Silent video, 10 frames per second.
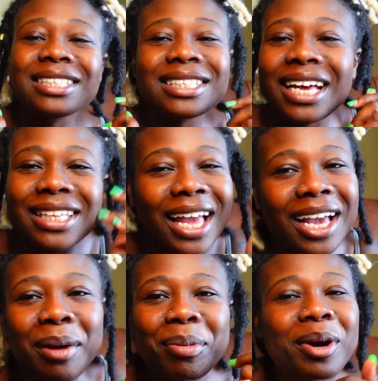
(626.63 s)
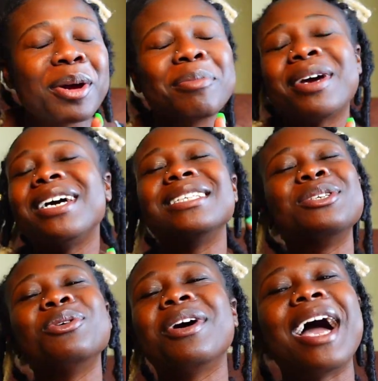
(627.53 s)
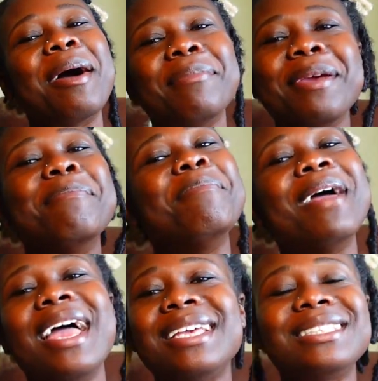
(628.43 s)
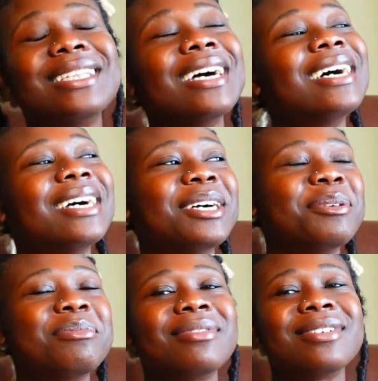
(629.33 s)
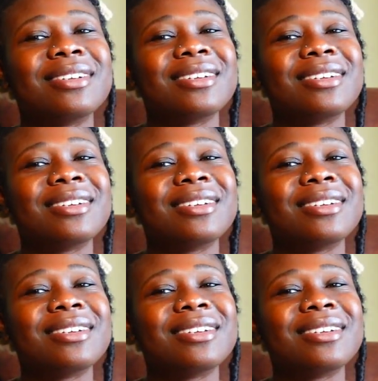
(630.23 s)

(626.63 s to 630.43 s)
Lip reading: I just had to hang up on him because you got me messed up.